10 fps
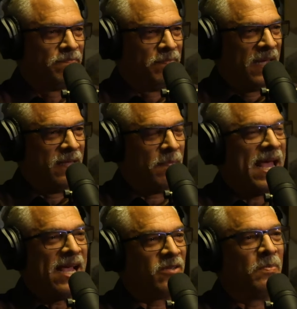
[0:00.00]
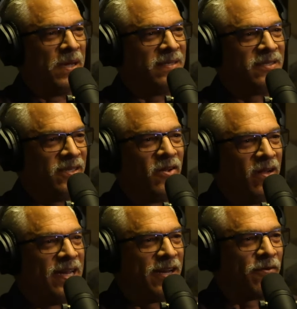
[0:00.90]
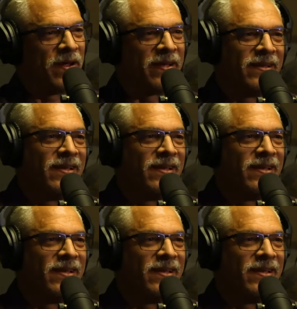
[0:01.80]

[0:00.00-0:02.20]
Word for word: in the past, but still a lingering